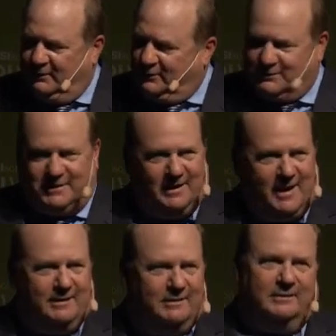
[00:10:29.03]

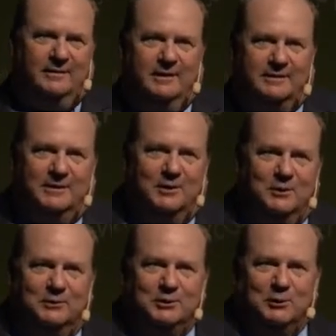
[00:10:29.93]
Tonight, you get to
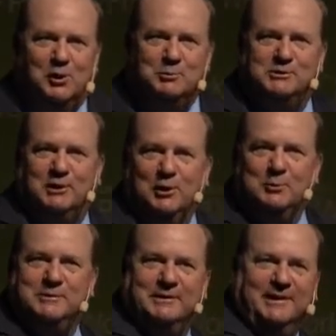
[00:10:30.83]
go do loops to
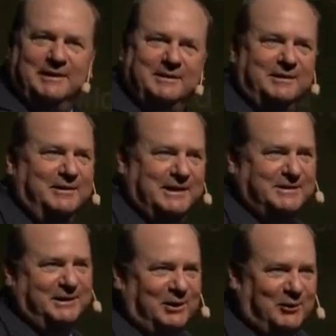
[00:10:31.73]
loops and get
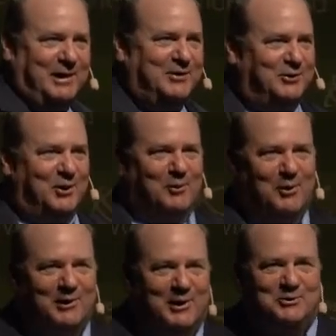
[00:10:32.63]
dizzy and crazy on roller
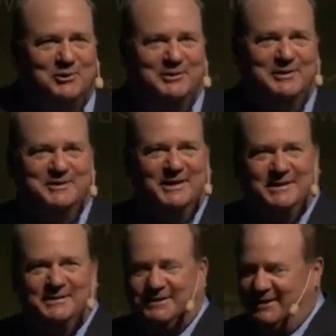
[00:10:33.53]
coasters and
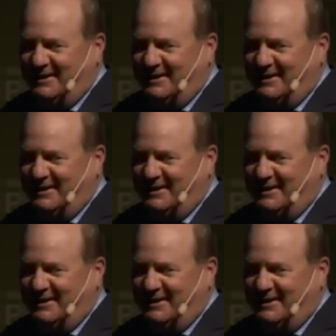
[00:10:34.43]
such.